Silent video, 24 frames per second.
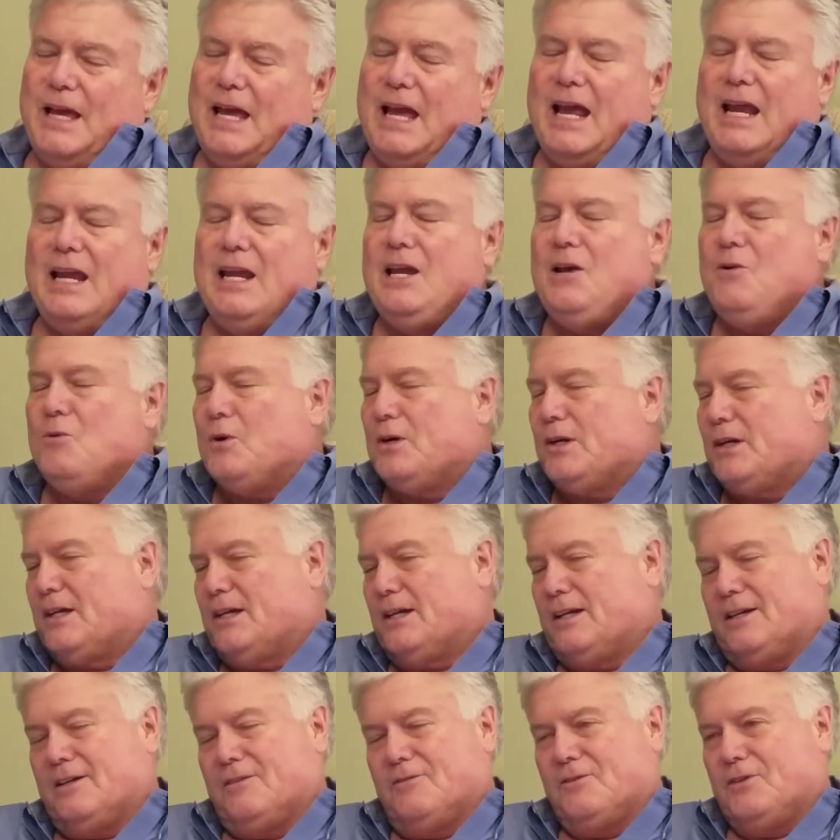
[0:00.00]
Anyone
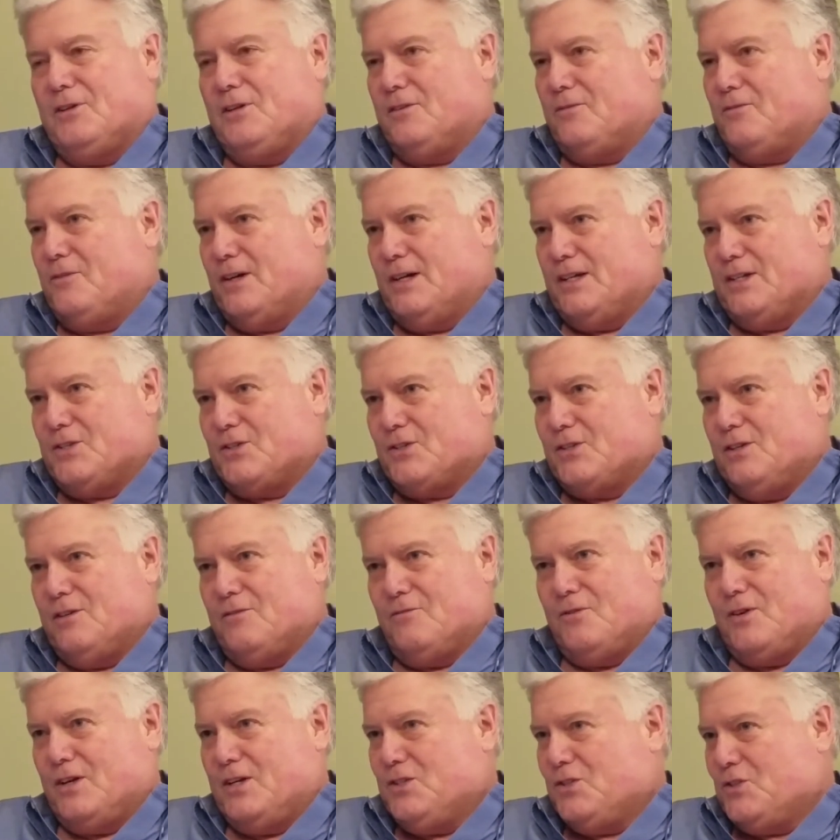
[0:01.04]
can give the advice. The
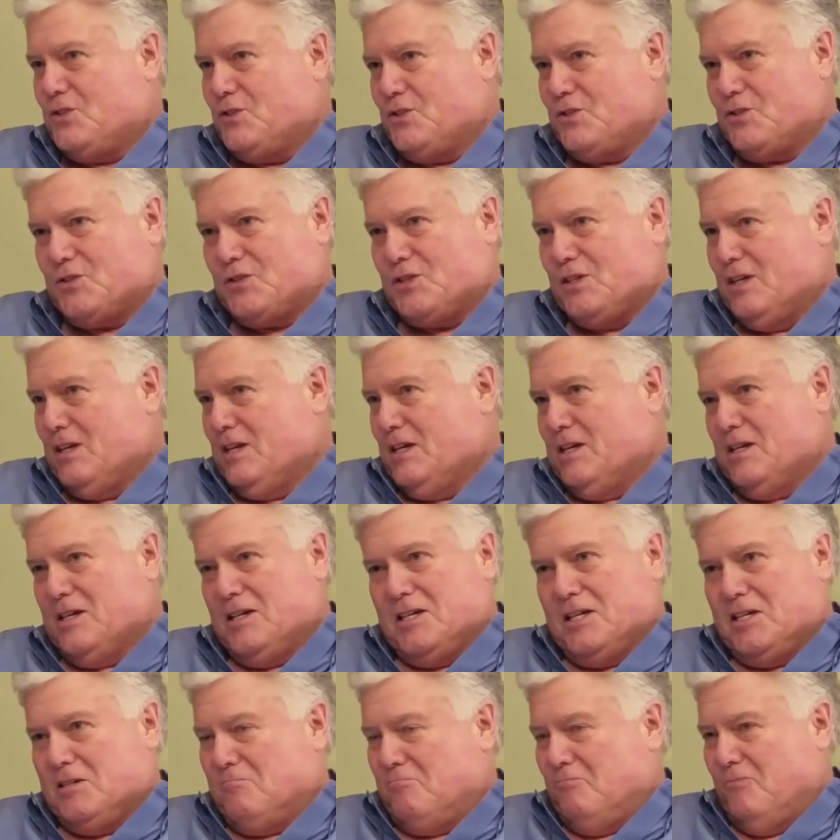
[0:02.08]
advice is
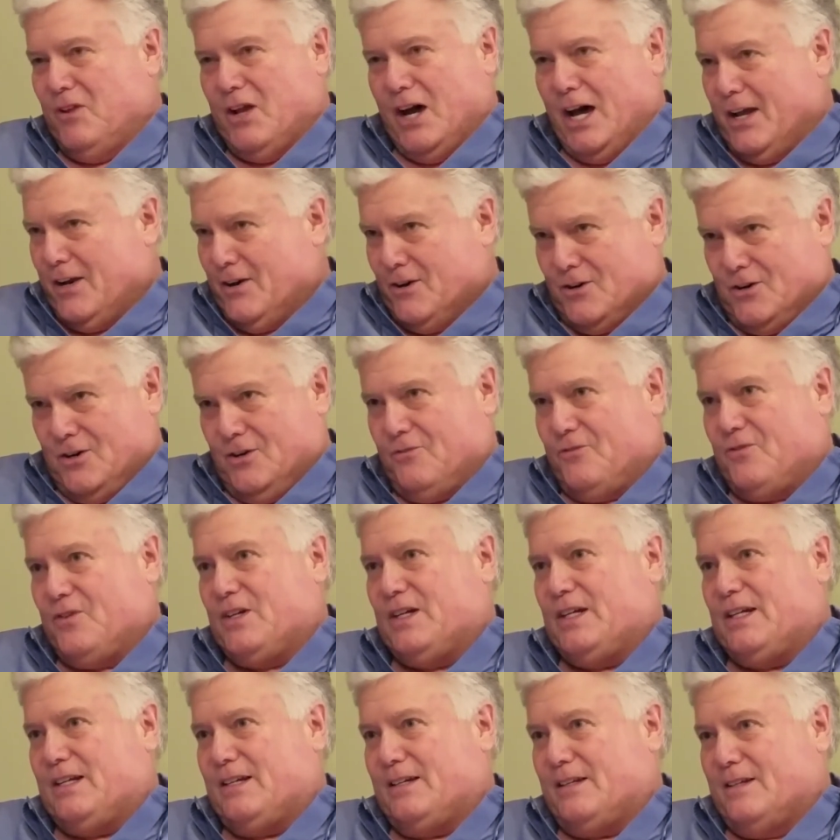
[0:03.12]
not hard to
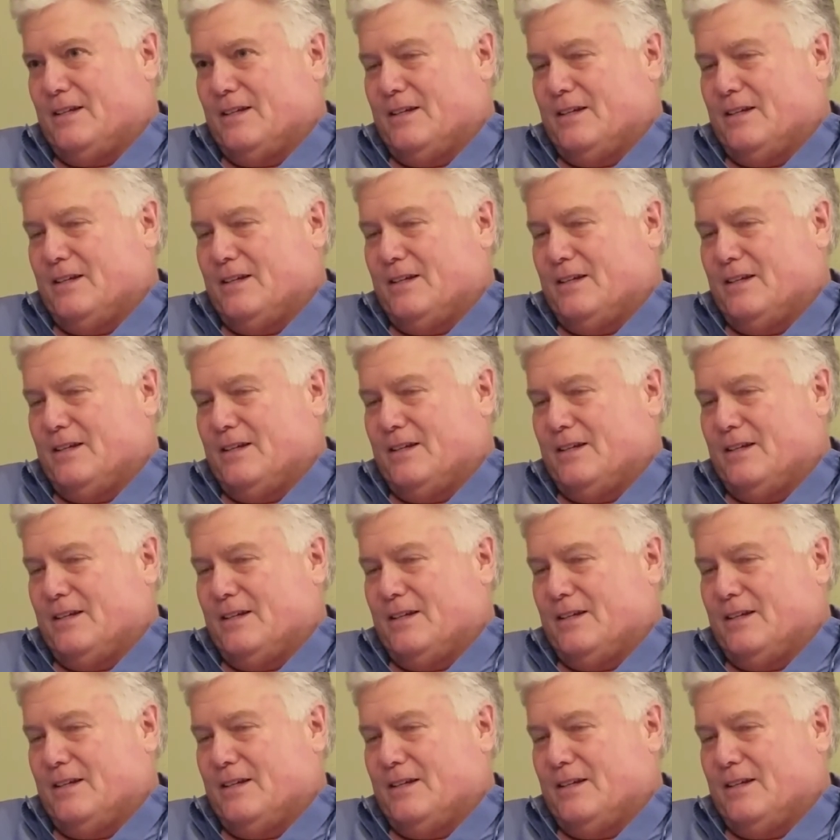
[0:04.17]
find.